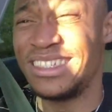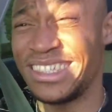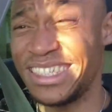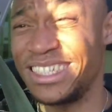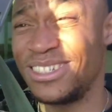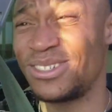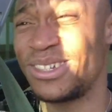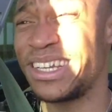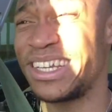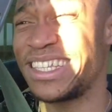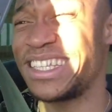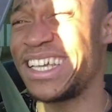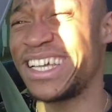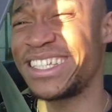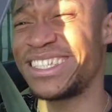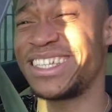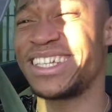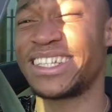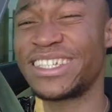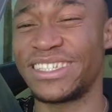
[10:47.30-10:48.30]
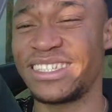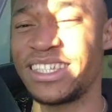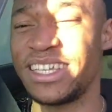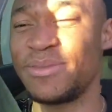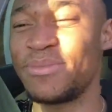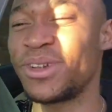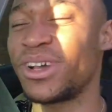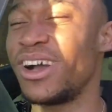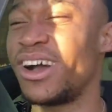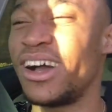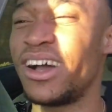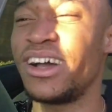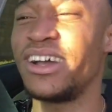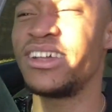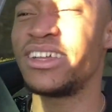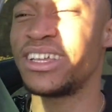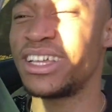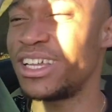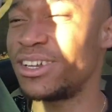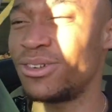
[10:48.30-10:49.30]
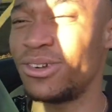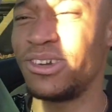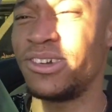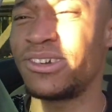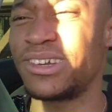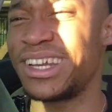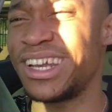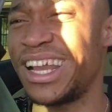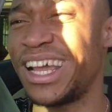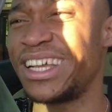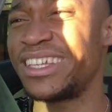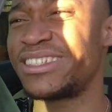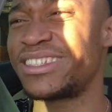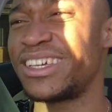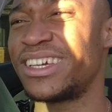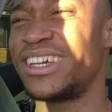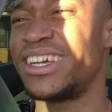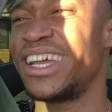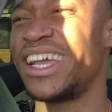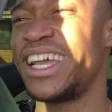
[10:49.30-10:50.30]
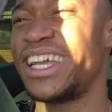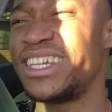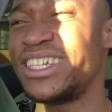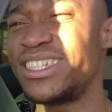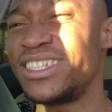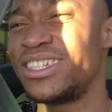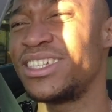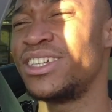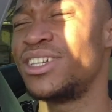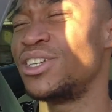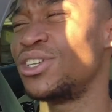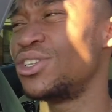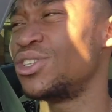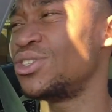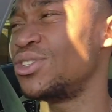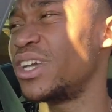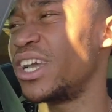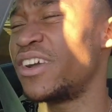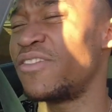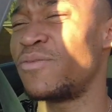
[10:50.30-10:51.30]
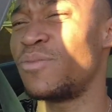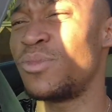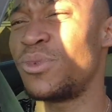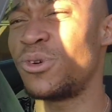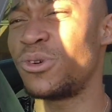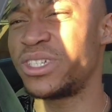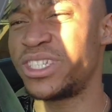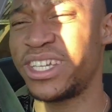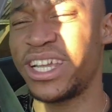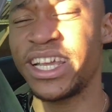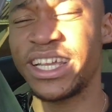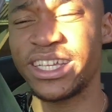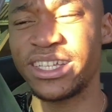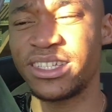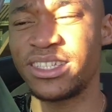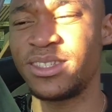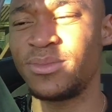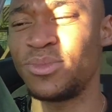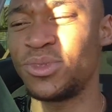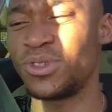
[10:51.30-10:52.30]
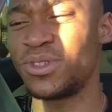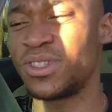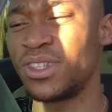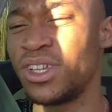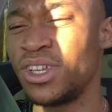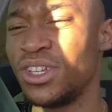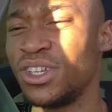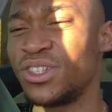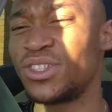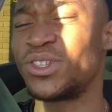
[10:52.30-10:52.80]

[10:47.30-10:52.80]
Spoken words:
literally the exact same car. It'll look nicer and you have more tech gizmos.